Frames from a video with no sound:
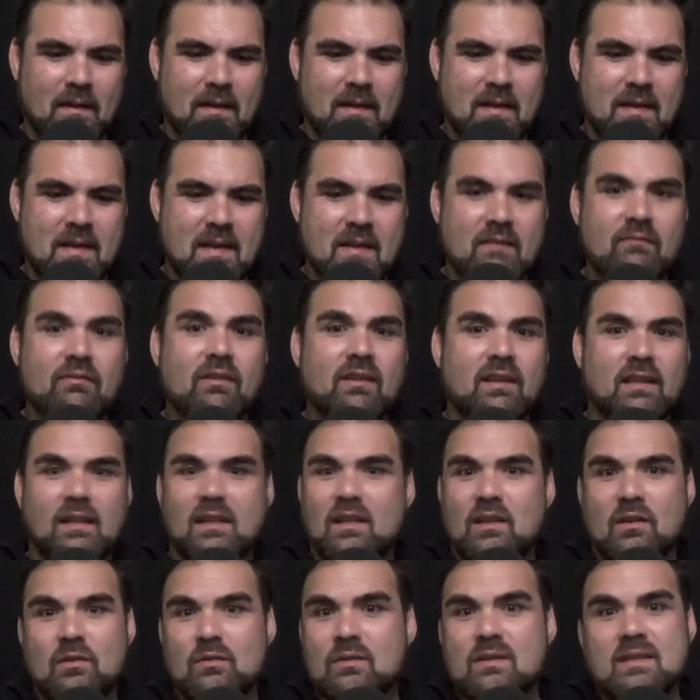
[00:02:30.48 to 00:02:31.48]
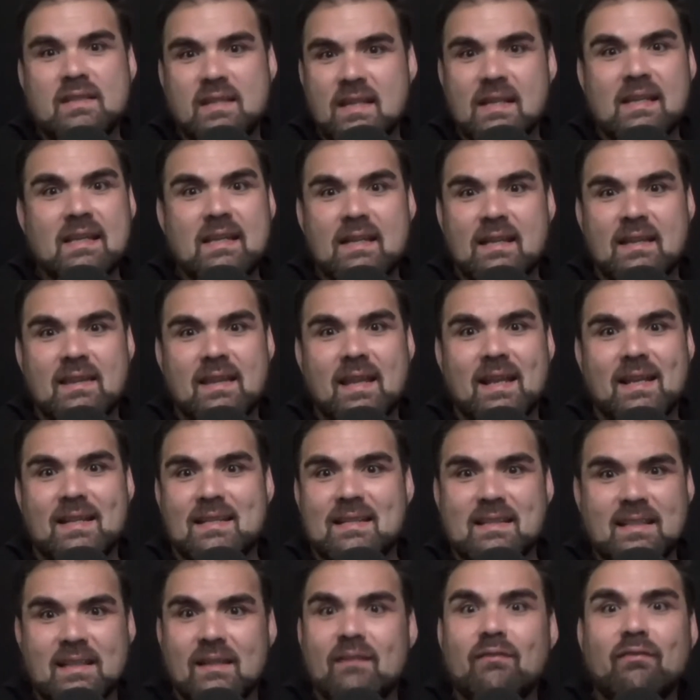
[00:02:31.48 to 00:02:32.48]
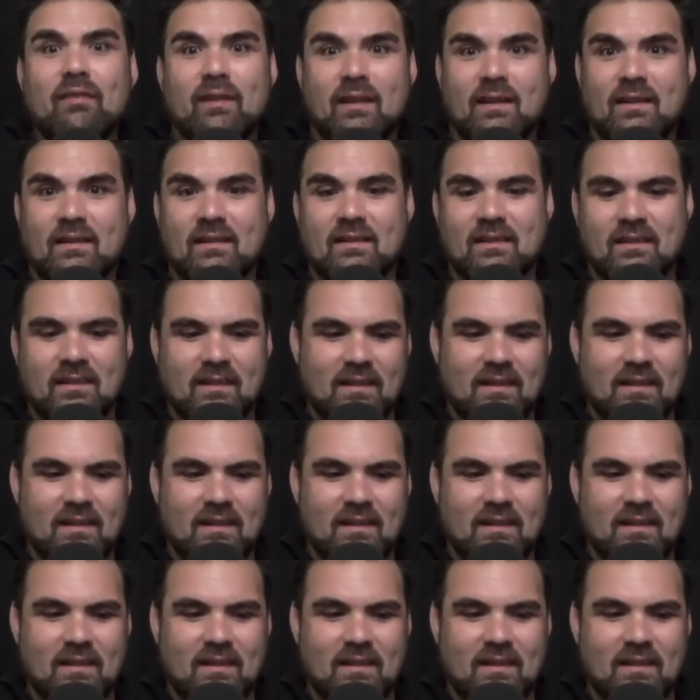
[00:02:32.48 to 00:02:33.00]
Everything you see that is given